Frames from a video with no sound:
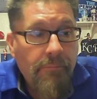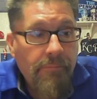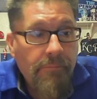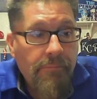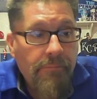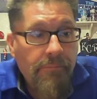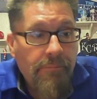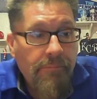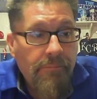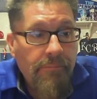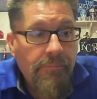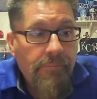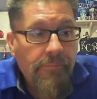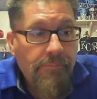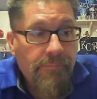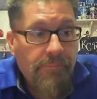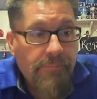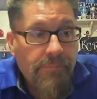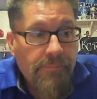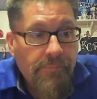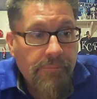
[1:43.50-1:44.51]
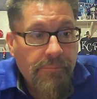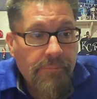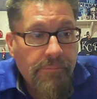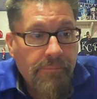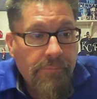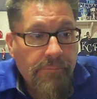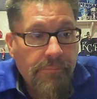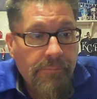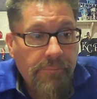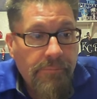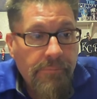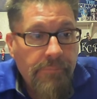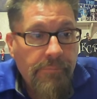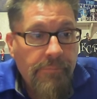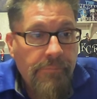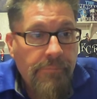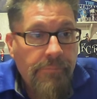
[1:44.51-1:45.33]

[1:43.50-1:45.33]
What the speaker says: Nobody speaks.